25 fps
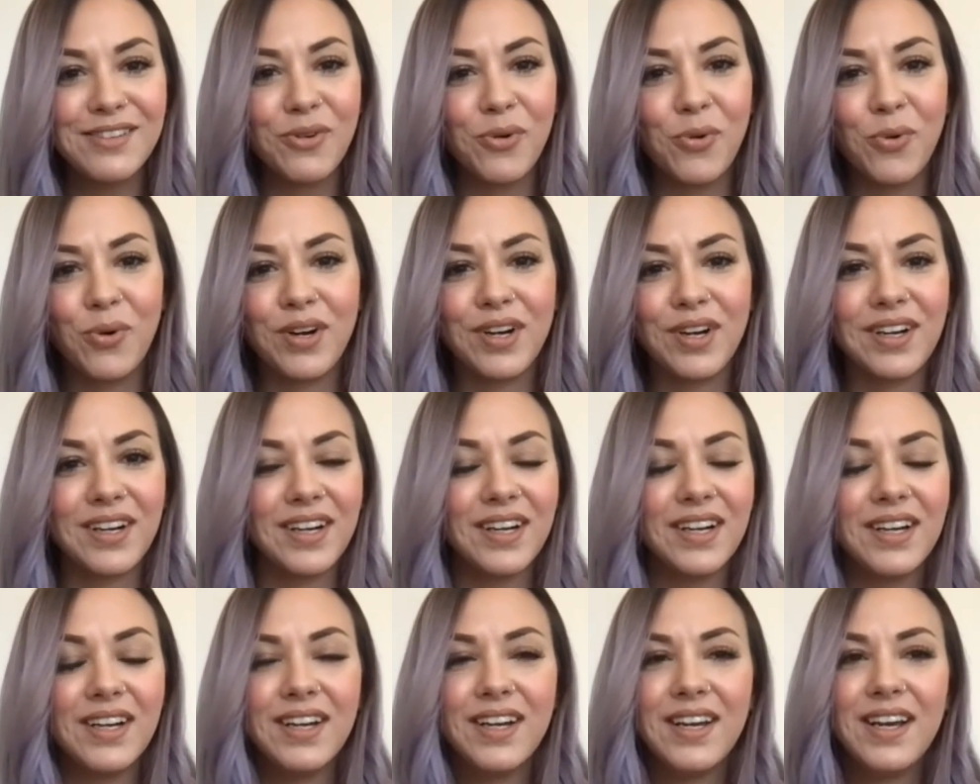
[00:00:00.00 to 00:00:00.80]

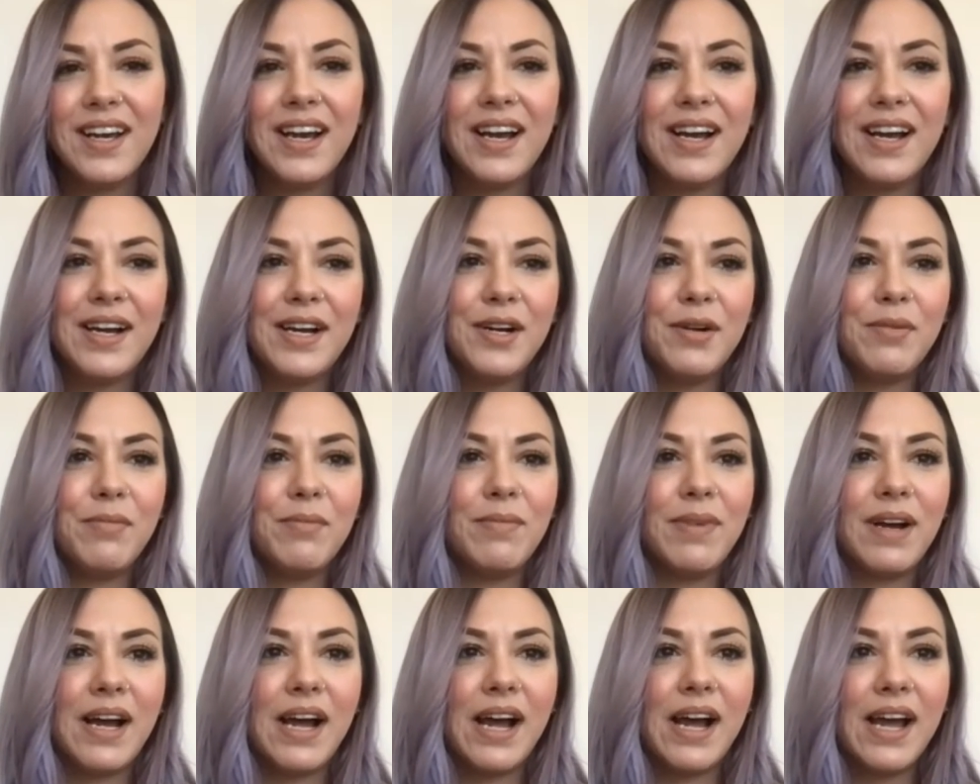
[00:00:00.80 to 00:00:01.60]
Or
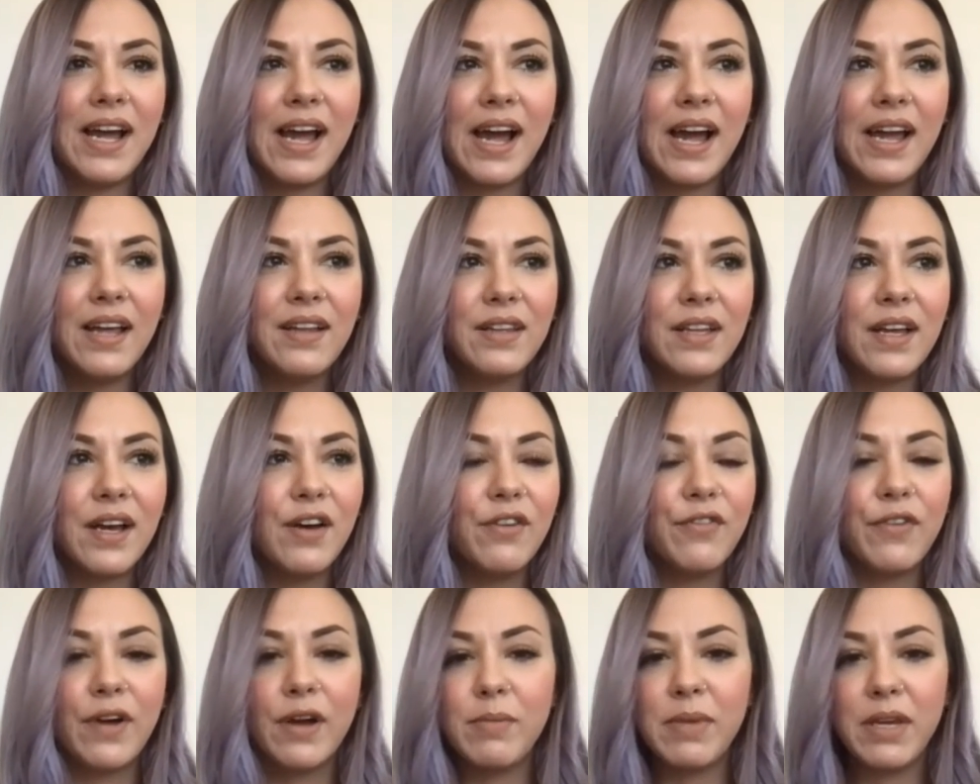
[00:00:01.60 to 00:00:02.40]
I
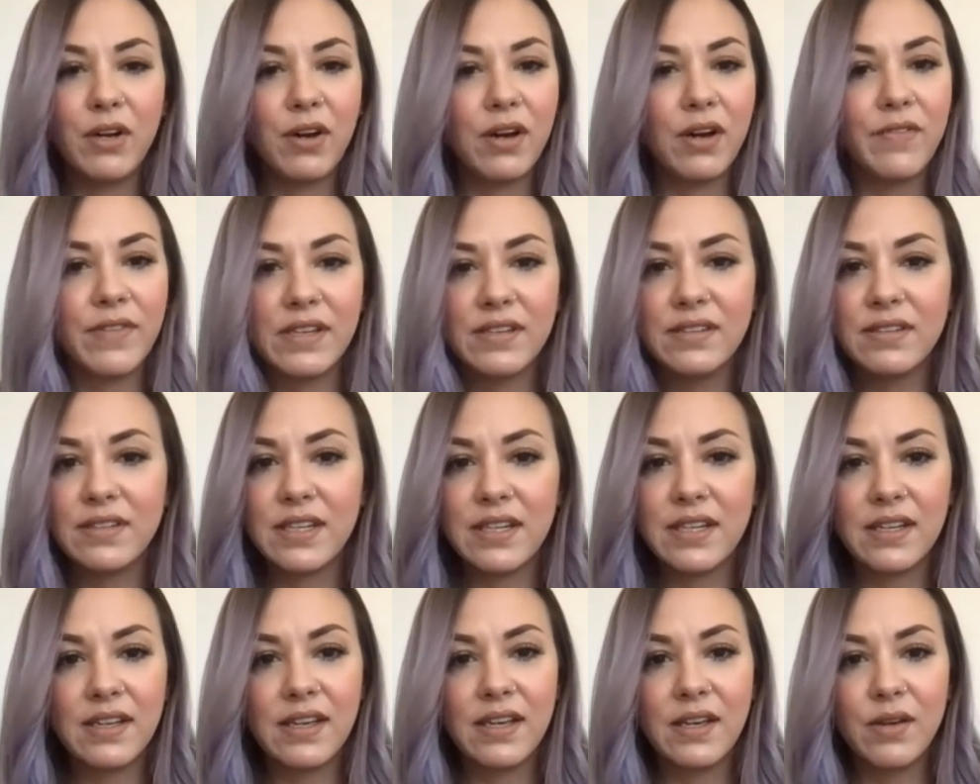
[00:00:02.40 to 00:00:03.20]
love, I mean,
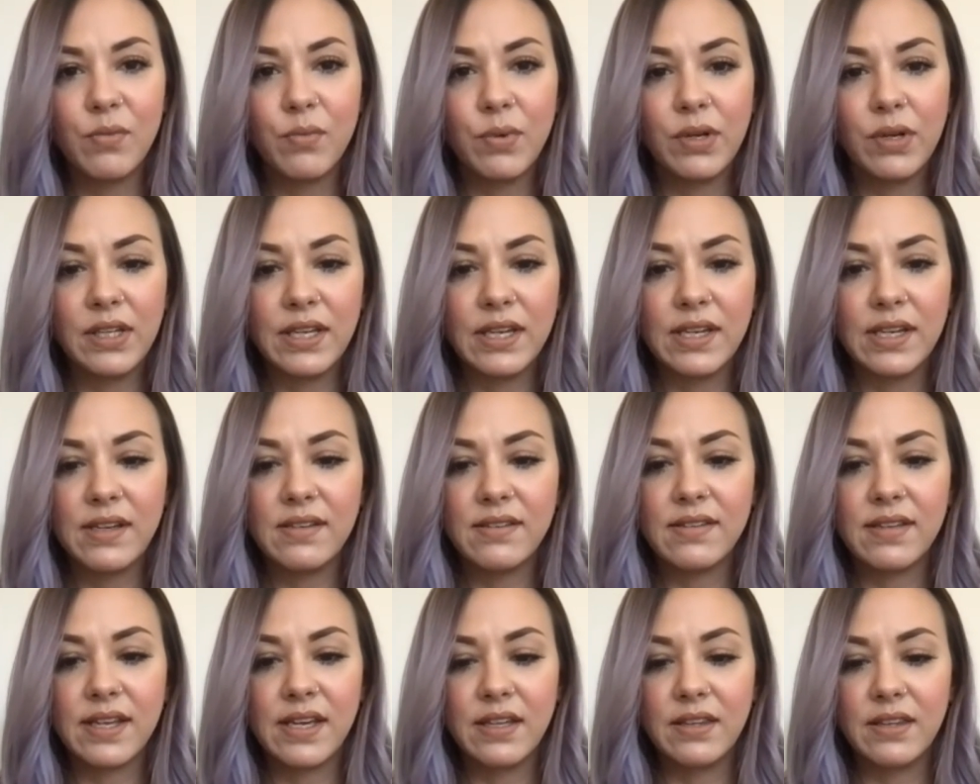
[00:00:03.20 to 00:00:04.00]
obviously it really
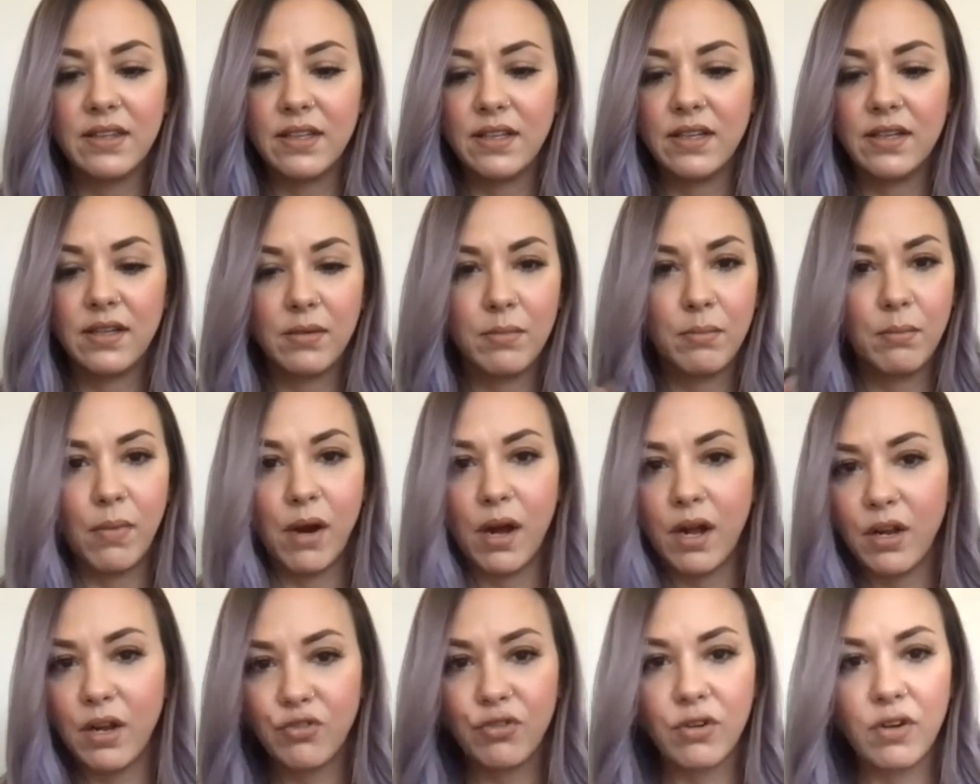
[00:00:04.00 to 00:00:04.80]
is like the
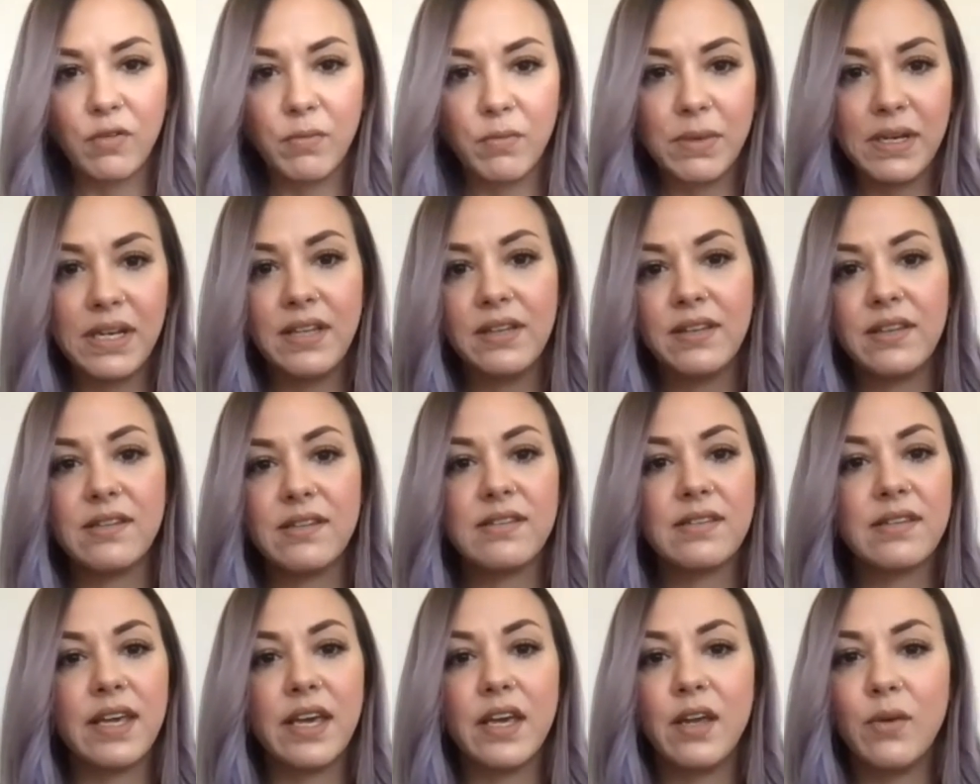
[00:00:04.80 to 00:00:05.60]
mantra of Beneath the
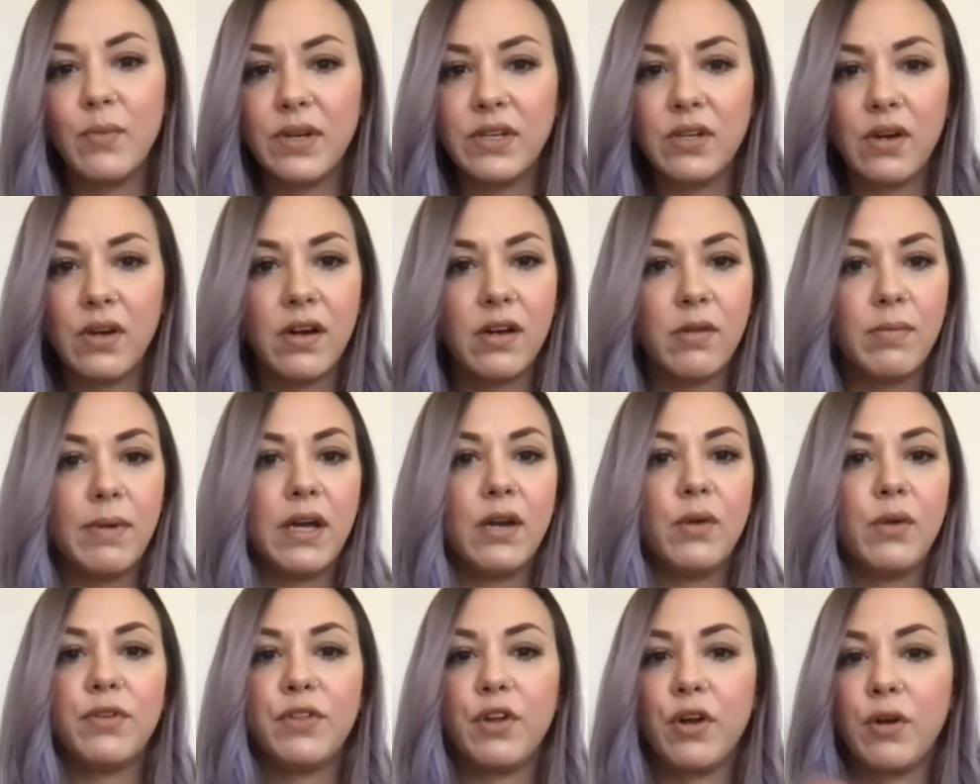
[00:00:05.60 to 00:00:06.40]
Skin. We talk
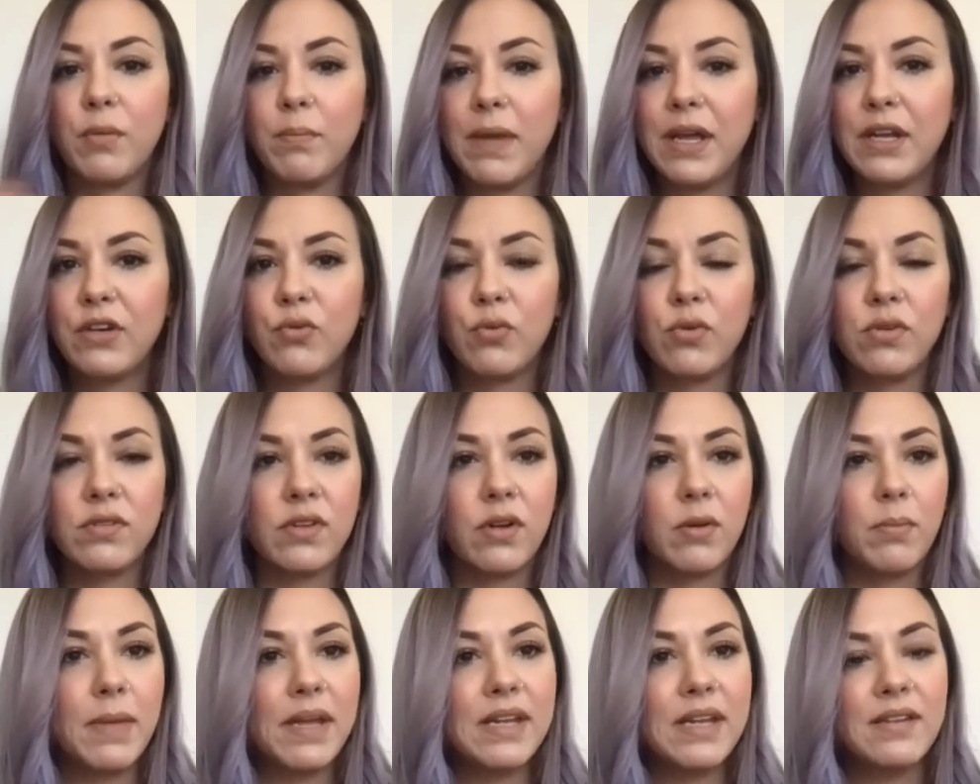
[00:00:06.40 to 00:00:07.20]
about it with our mentors,
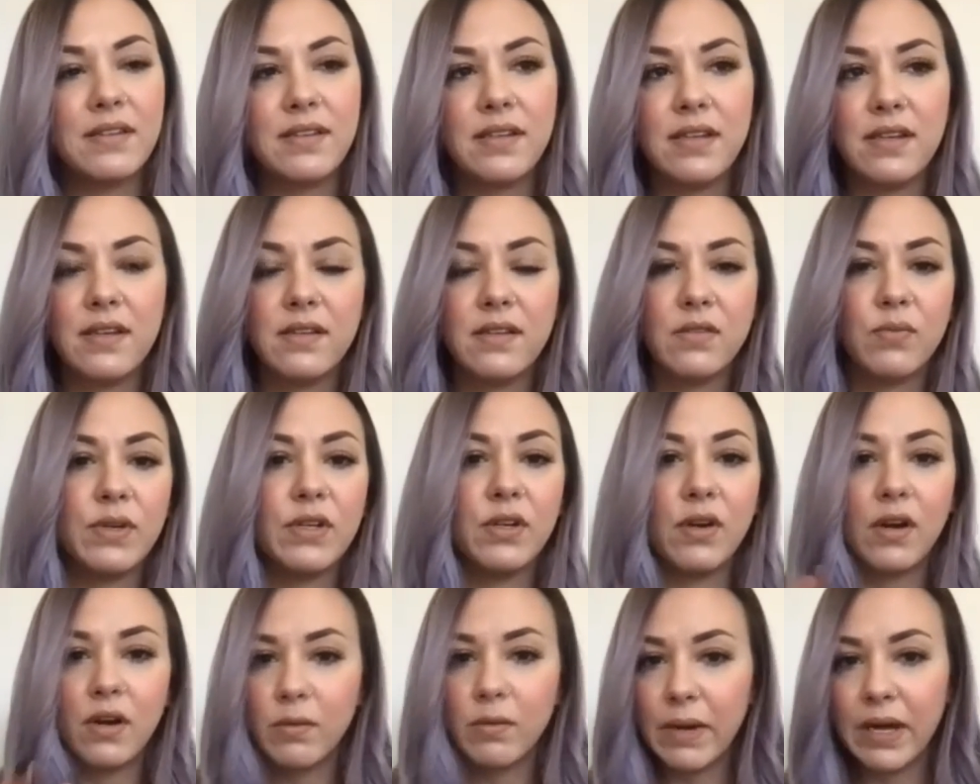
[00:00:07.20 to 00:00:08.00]
our mentees. We
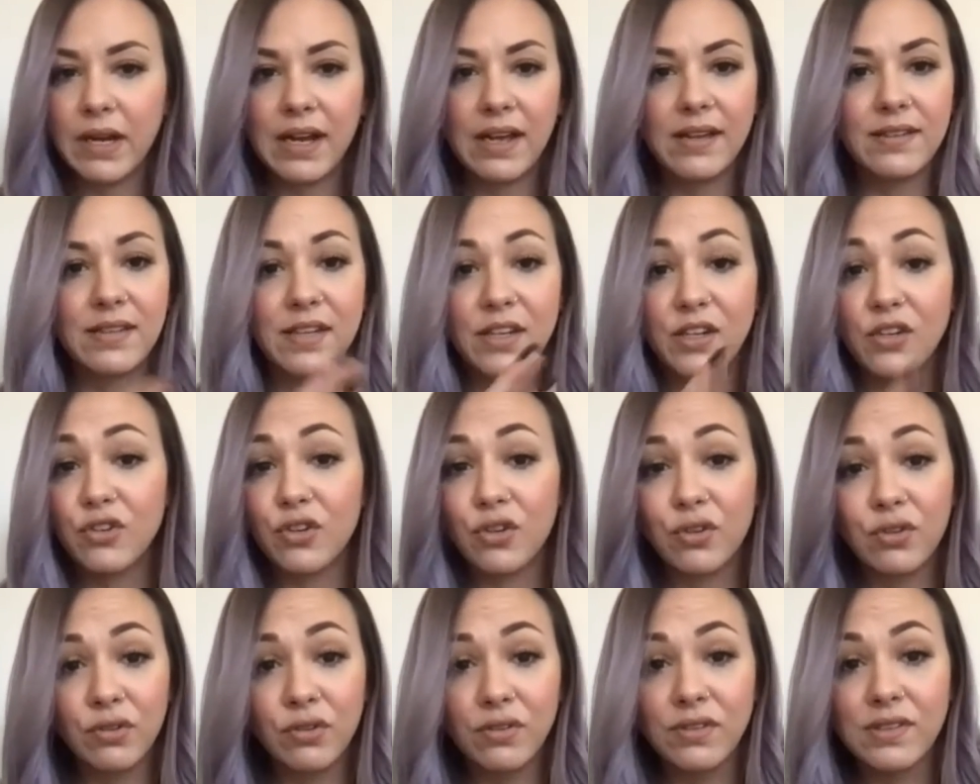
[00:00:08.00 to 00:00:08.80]
talk about it as an
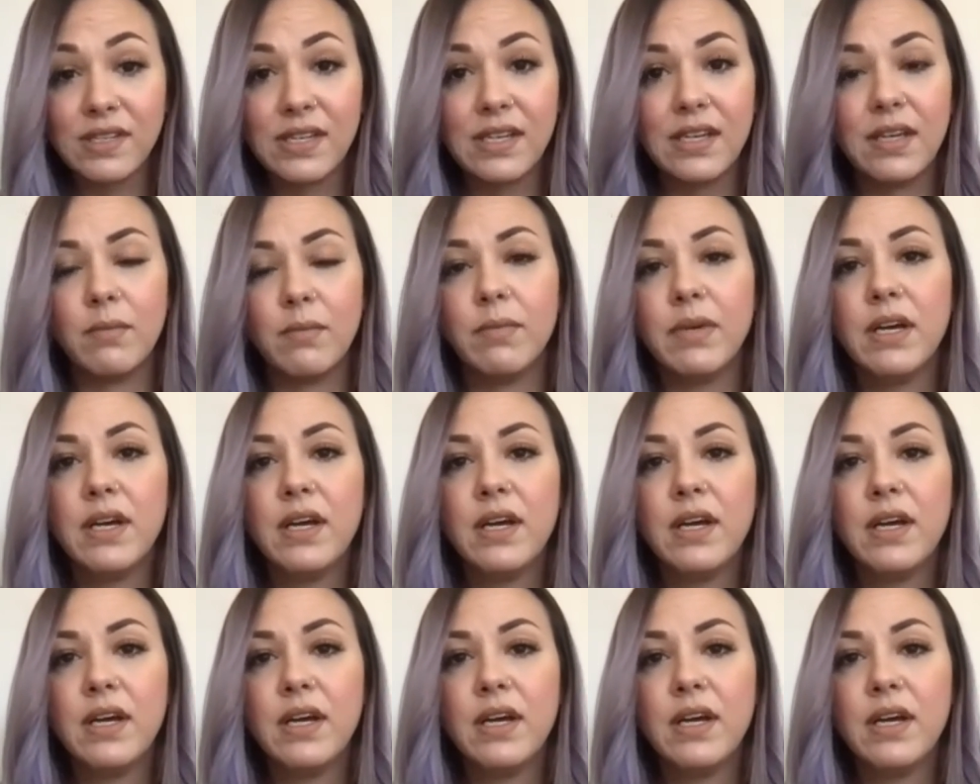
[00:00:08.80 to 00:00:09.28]
internal team.